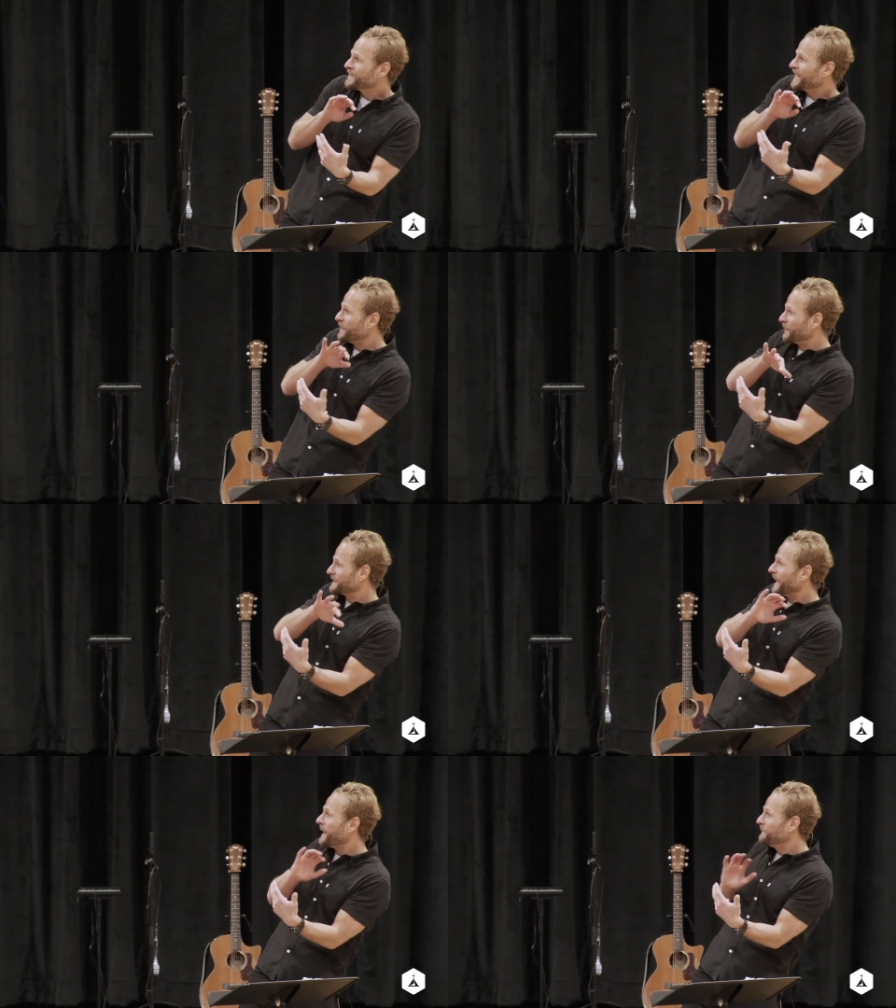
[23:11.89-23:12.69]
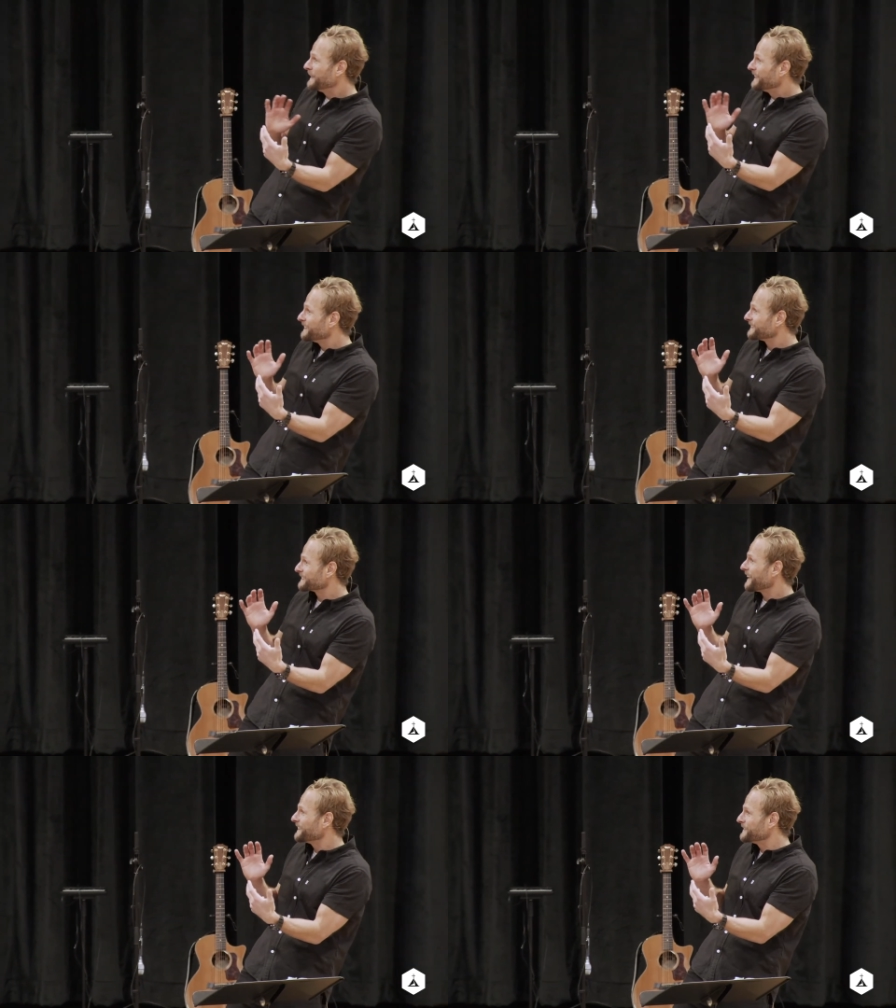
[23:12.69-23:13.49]
in what's happening
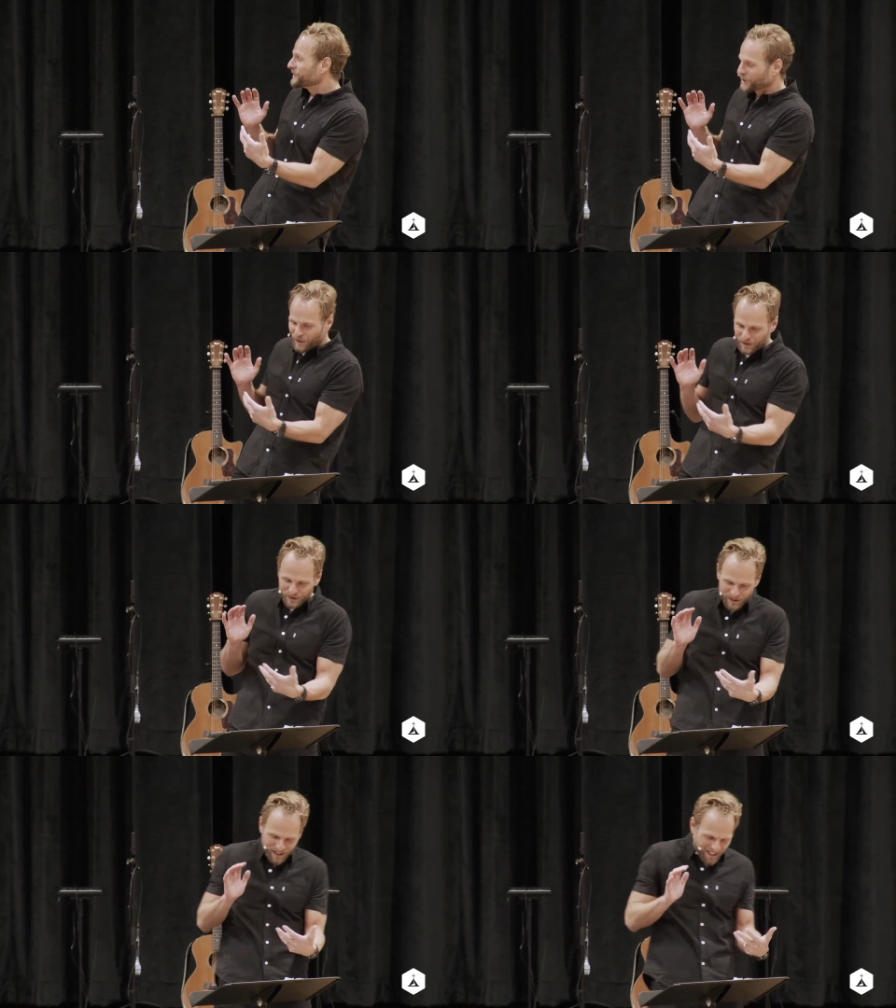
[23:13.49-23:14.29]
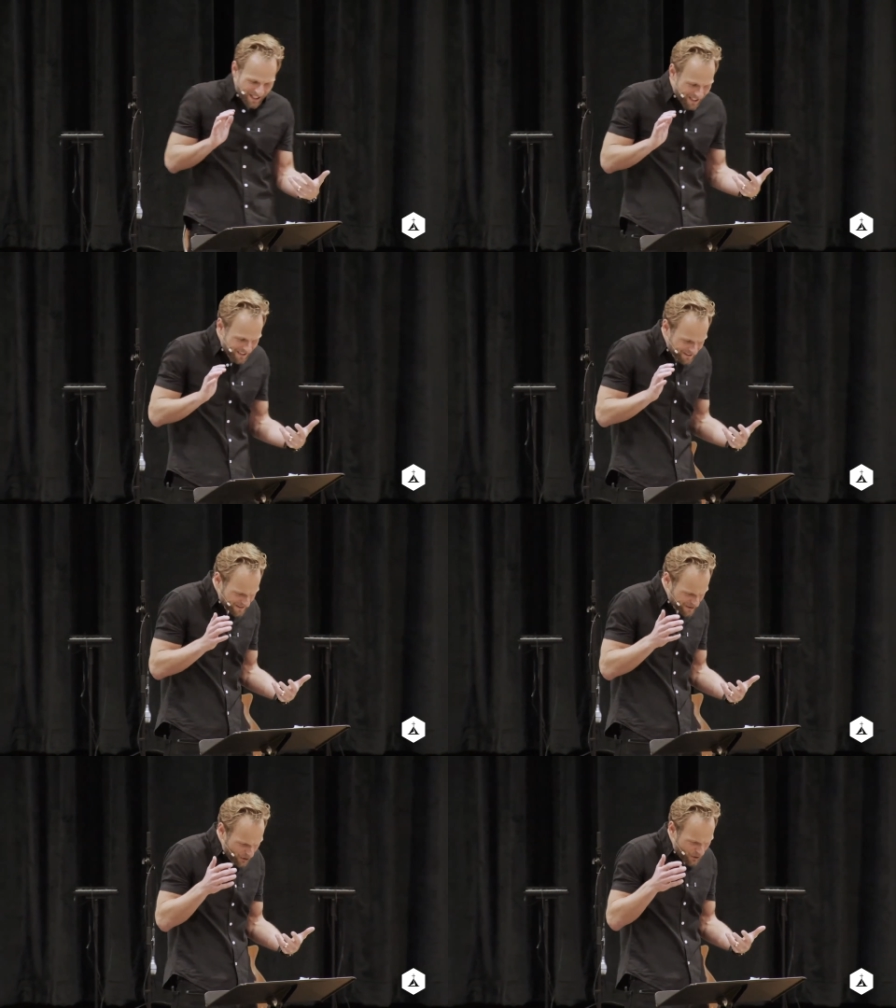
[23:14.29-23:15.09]
inside the church. And he
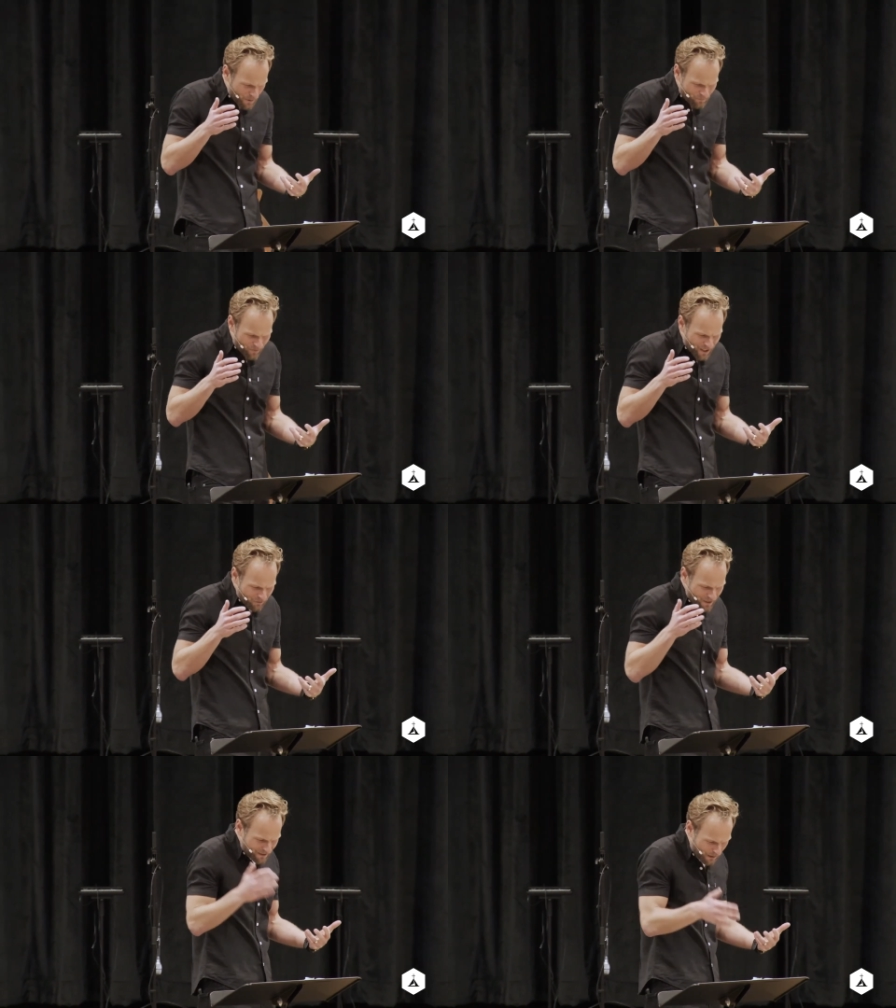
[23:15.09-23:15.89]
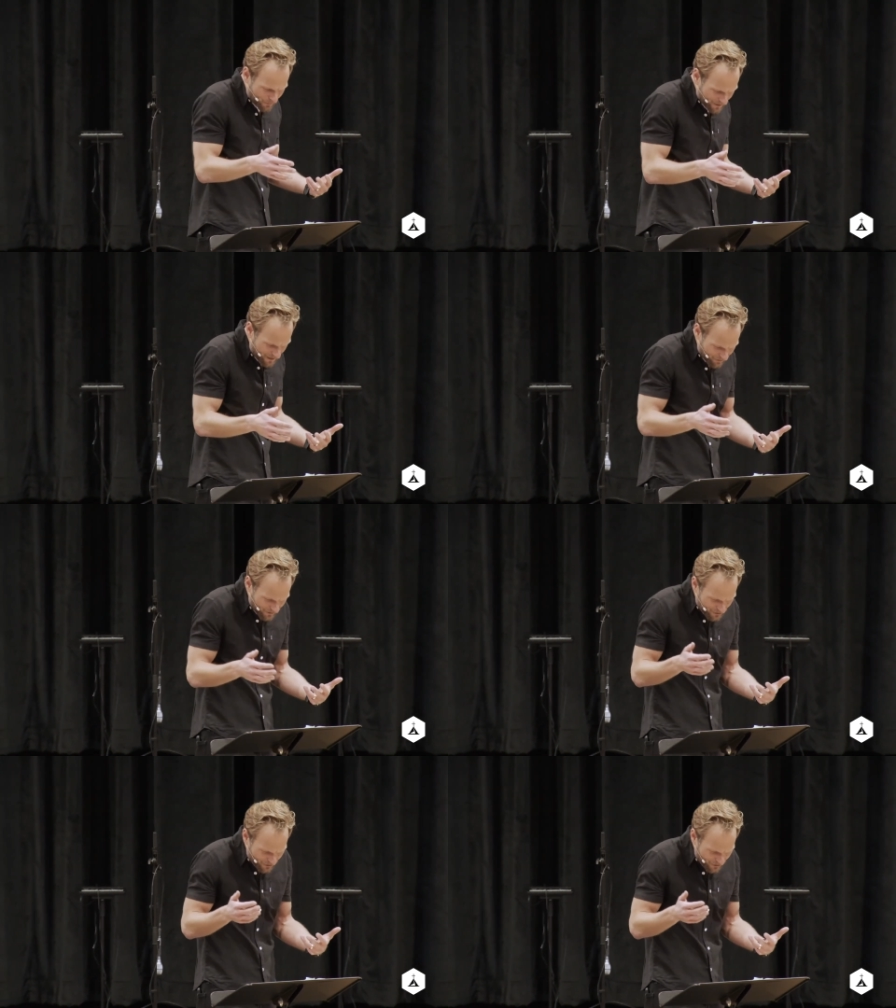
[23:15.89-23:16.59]
says, So, if these unbelievers or